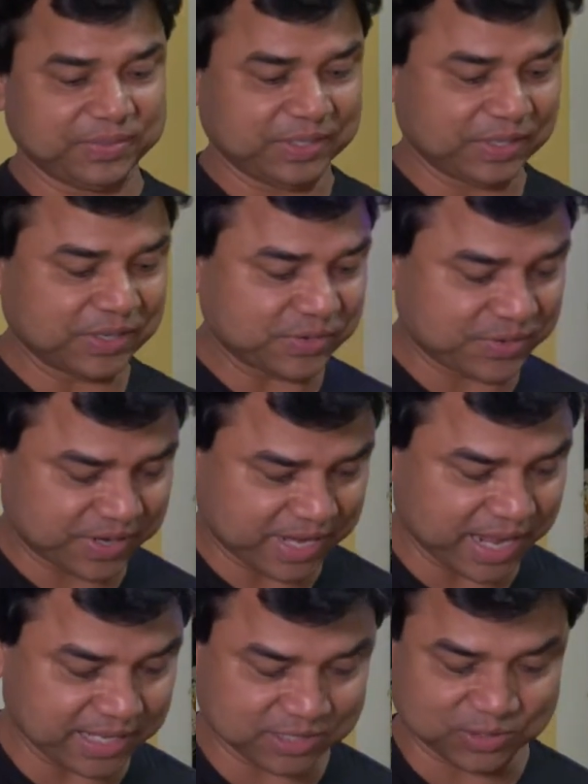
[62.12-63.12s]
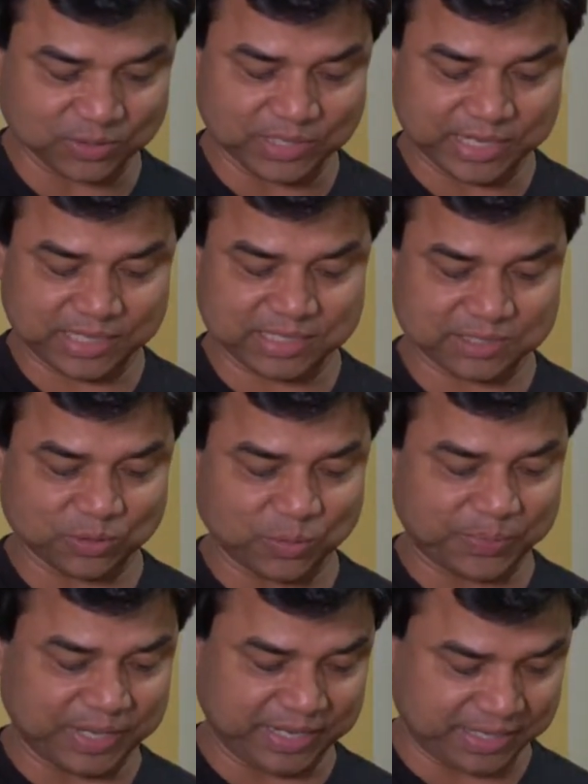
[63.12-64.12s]
Okay, so let's
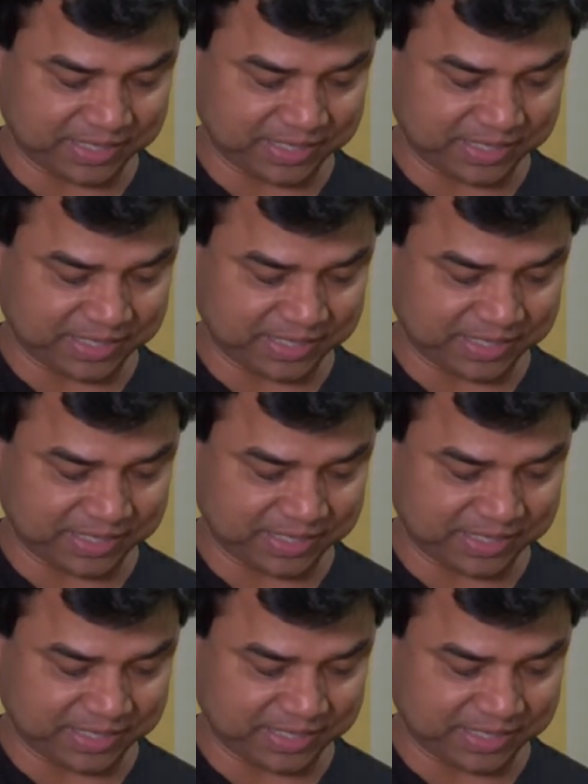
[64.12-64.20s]
open it.